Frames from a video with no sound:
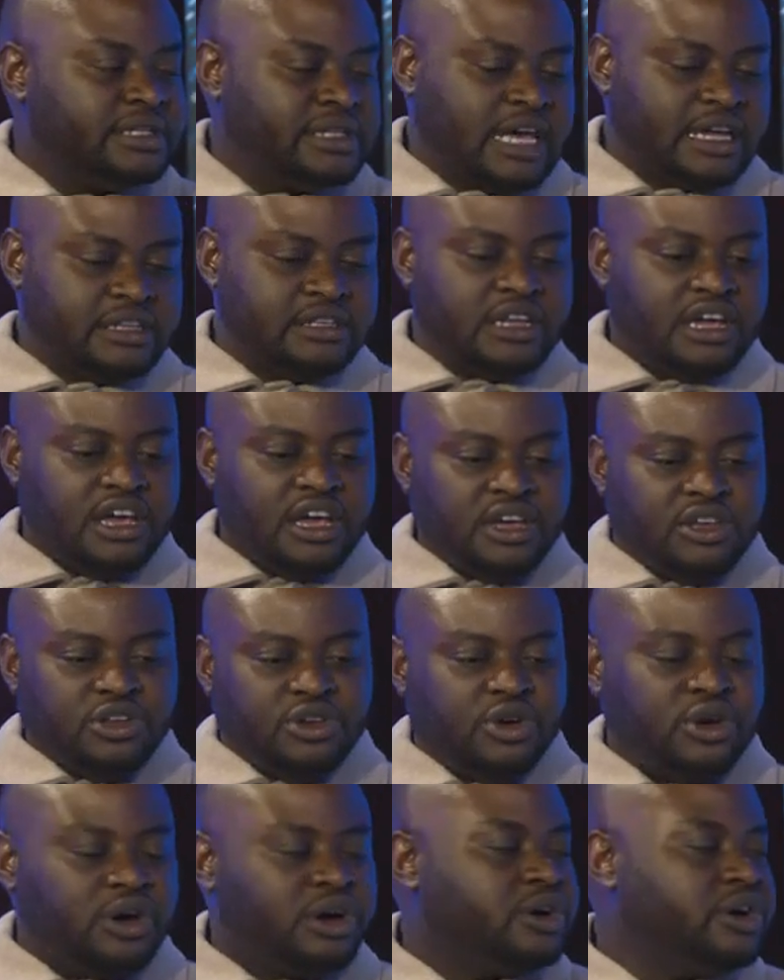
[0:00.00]
that
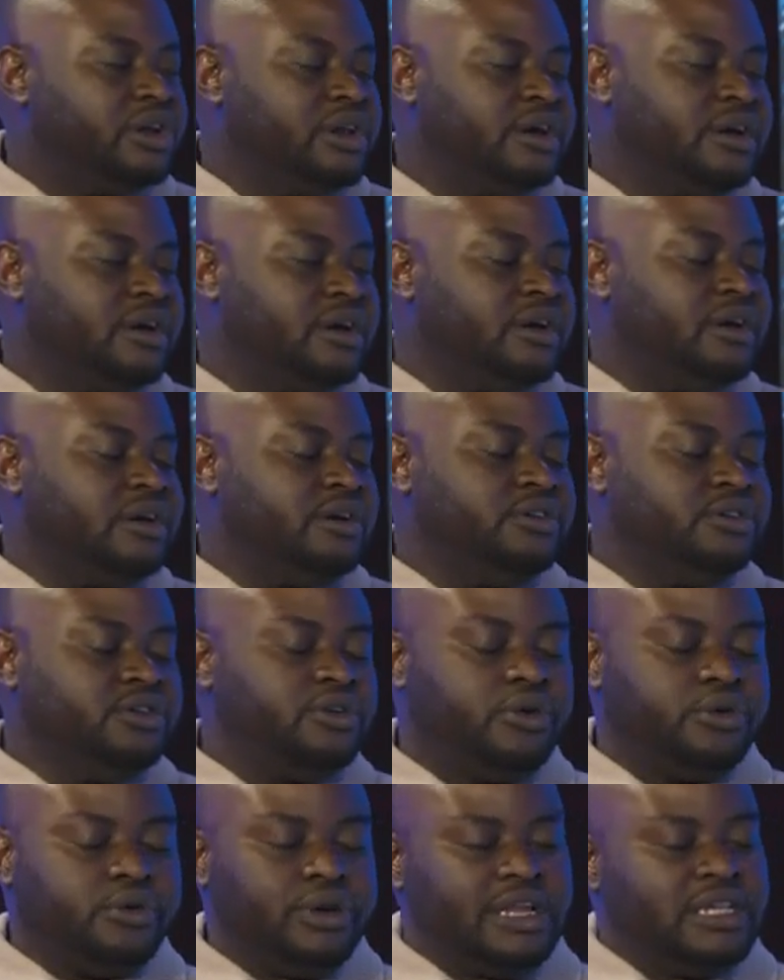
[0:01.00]
you're going to,
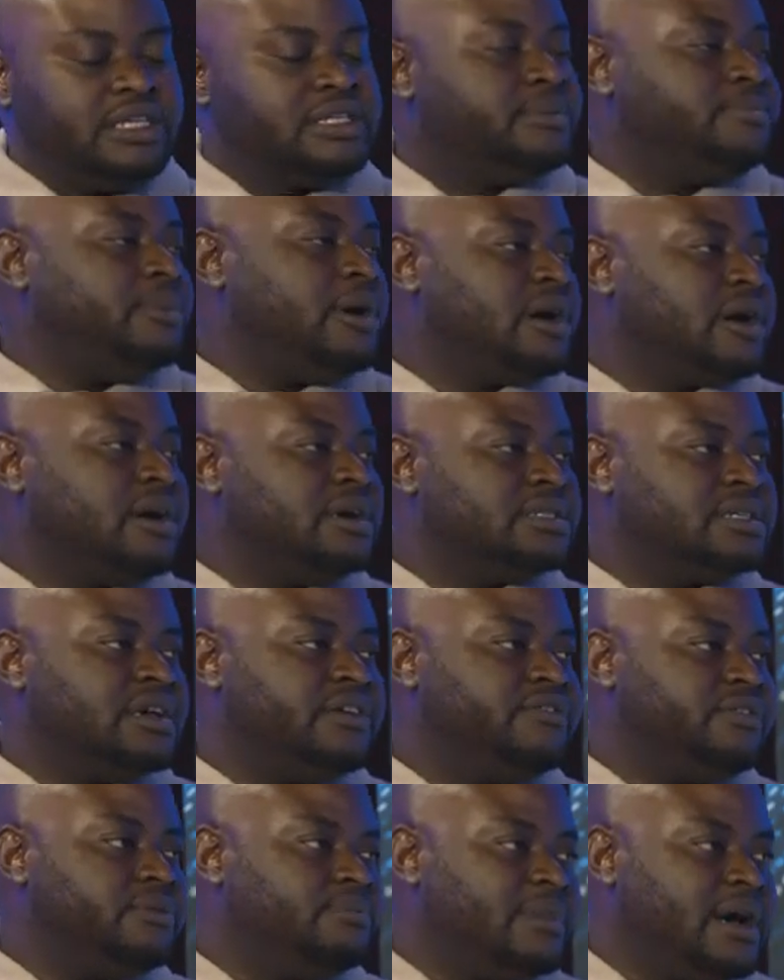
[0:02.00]
release a podcast
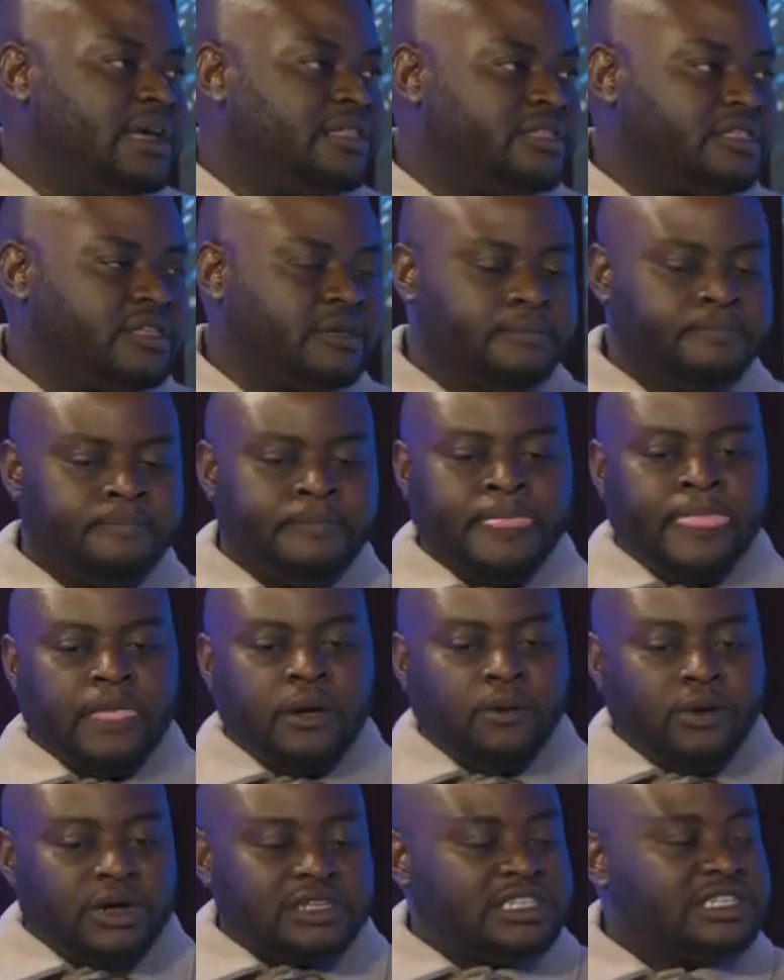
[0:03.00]
every month,
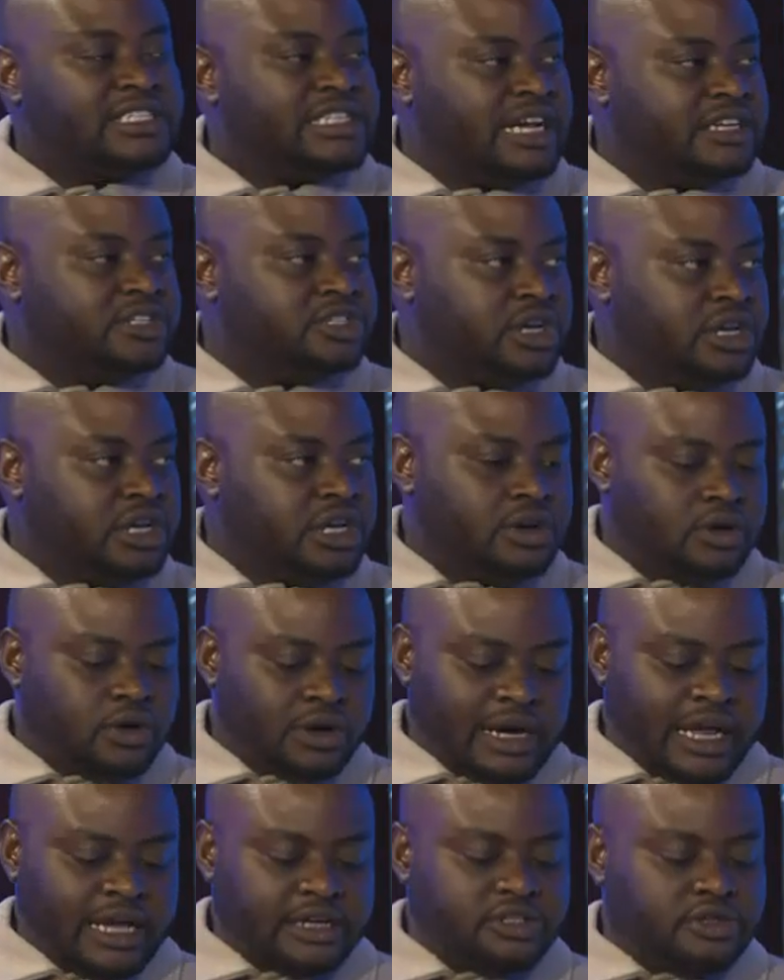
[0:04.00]
what does that journey look
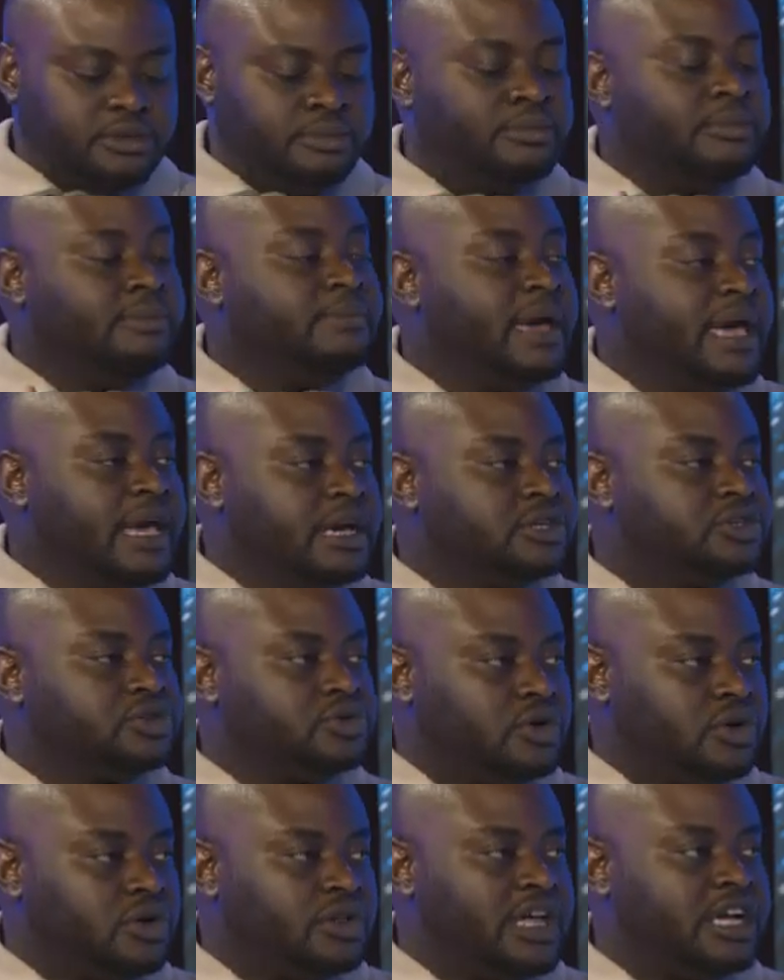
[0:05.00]
like to make
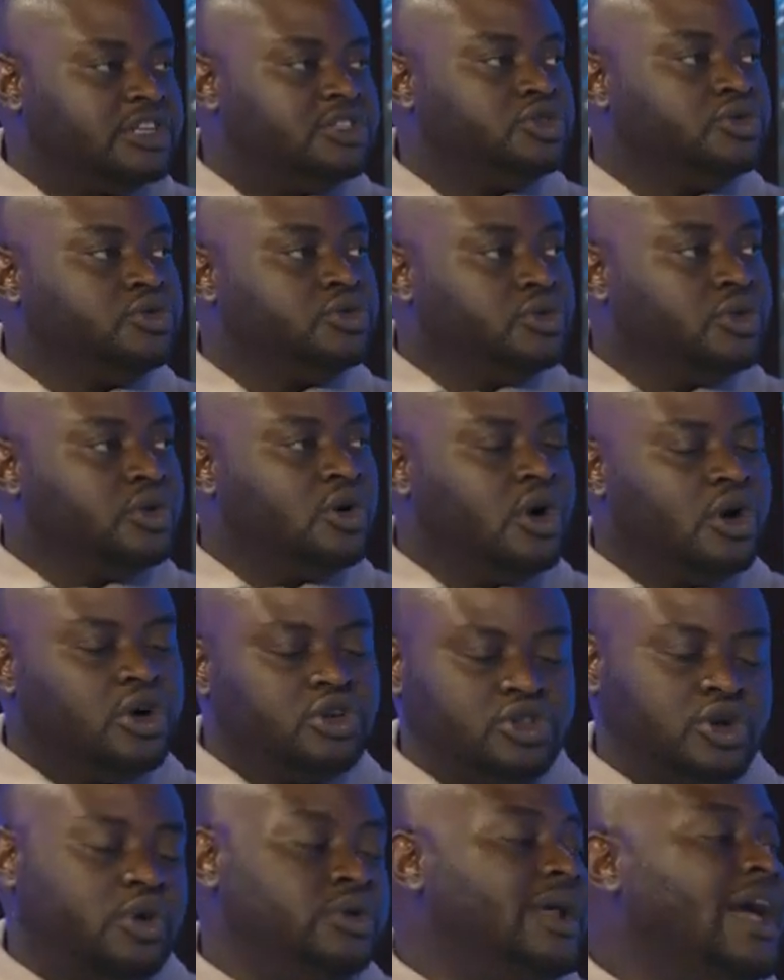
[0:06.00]
sure that you
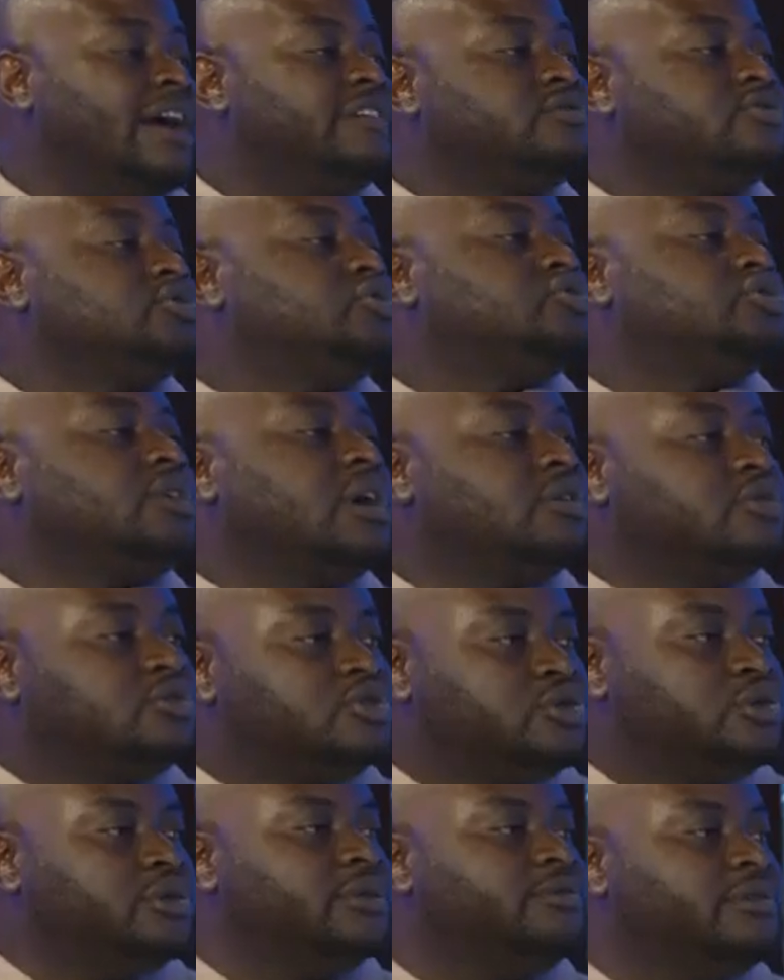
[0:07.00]
don't have to struggle
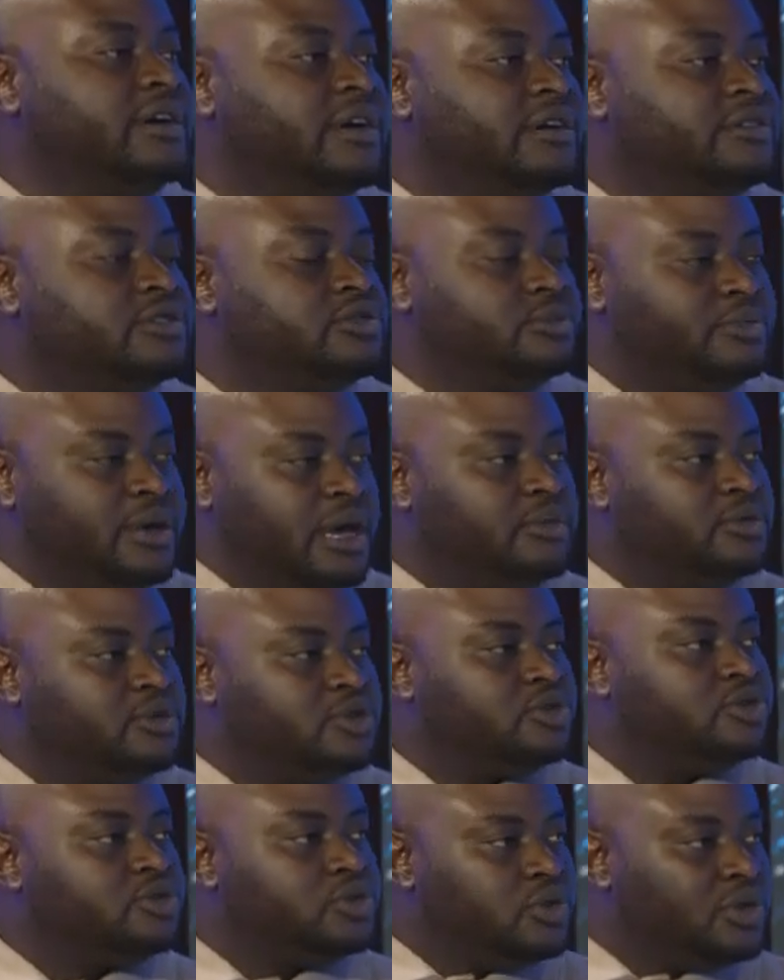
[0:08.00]
to be able
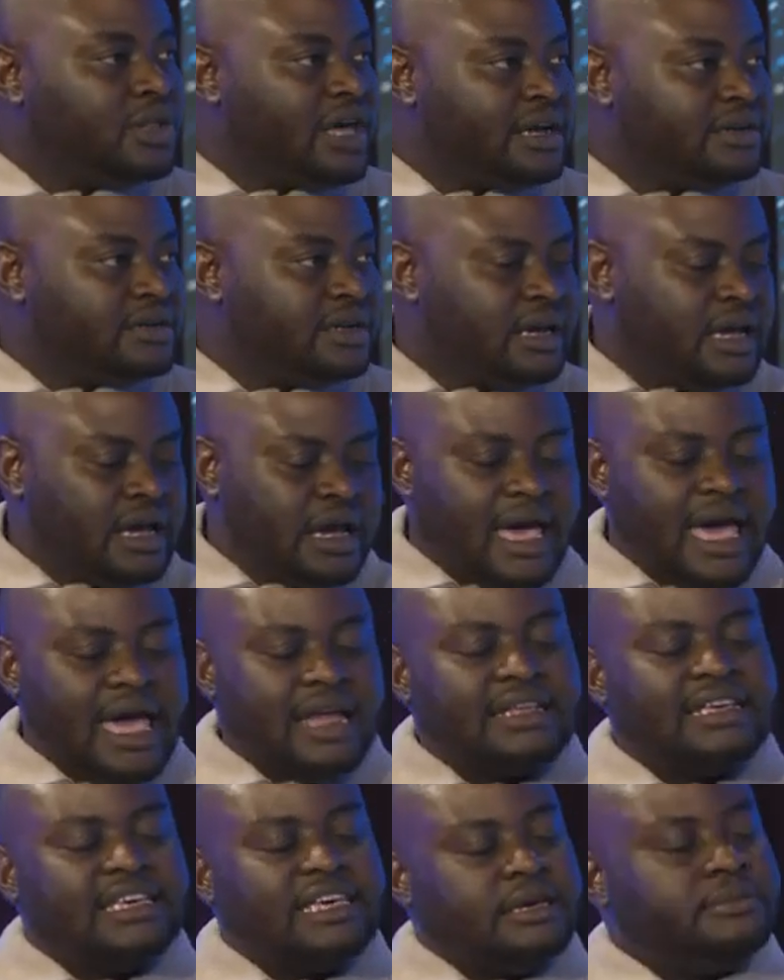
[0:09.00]
to do that
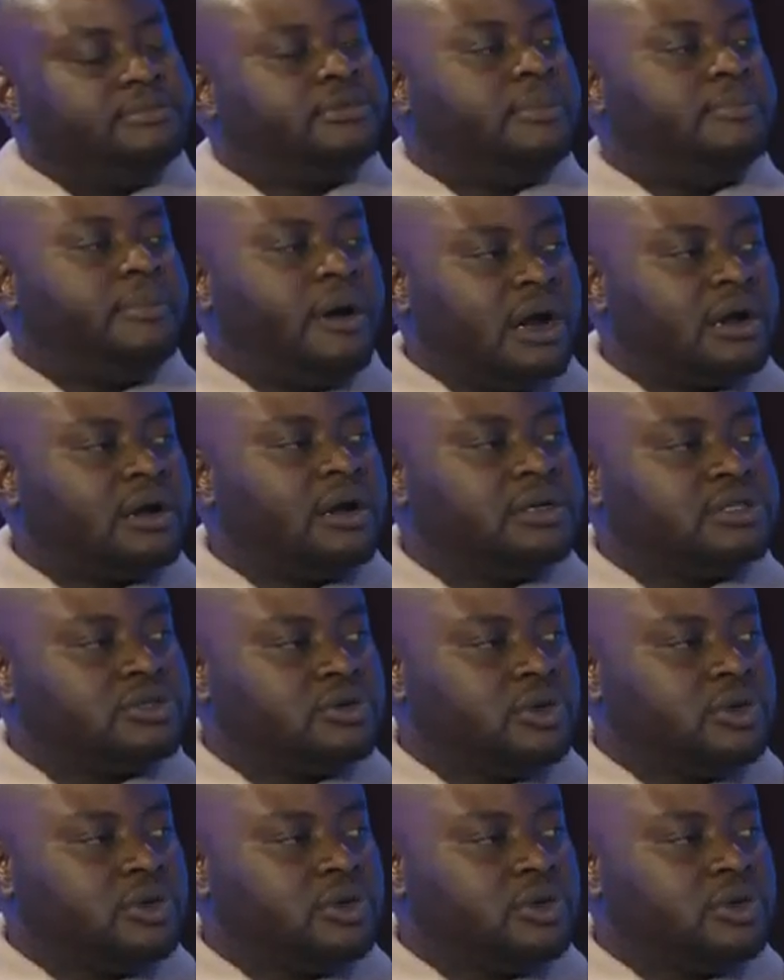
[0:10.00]
and keep the podcast